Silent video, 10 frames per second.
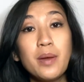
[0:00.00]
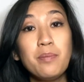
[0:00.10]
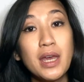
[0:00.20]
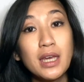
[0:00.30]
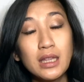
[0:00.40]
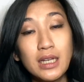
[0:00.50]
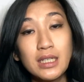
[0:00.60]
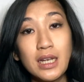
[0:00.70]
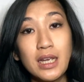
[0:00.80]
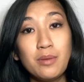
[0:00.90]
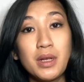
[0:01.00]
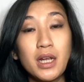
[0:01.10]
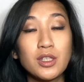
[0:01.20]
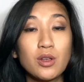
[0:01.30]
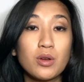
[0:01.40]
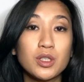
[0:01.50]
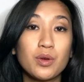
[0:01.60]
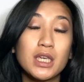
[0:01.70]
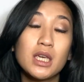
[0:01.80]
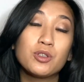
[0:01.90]
make a LinkedIn because also
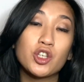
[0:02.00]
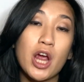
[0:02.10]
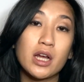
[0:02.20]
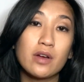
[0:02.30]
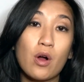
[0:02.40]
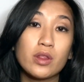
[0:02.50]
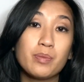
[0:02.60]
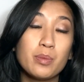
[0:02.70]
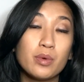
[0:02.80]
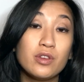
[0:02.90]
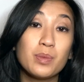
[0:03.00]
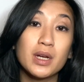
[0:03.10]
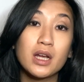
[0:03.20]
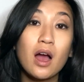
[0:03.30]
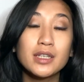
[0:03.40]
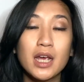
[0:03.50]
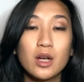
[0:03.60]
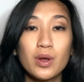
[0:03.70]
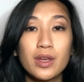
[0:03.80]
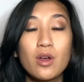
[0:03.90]
it keeps track of all the people you've been in contact
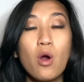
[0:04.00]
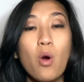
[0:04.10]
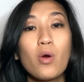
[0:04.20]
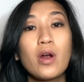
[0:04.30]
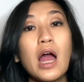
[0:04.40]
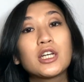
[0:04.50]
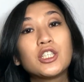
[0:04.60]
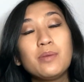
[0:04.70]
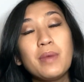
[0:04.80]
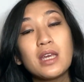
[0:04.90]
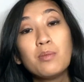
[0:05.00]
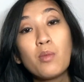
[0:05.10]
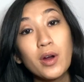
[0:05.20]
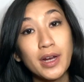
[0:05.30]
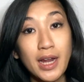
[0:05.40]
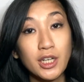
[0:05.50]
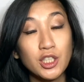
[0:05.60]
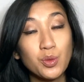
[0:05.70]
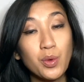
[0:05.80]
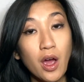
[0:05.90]
with or actually making more
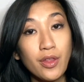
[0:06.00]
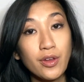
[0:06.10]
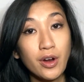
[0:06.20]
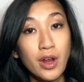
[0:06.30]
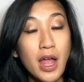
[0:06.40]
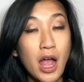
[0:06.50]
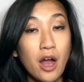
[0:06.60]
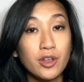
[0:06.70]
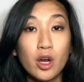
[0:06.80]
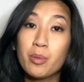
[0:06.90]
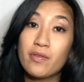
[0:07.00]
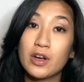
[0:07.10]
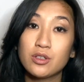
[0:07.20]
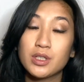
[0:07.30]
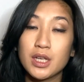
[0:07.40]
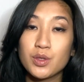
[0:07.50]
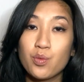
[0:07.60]
connections with other healthcare professionals as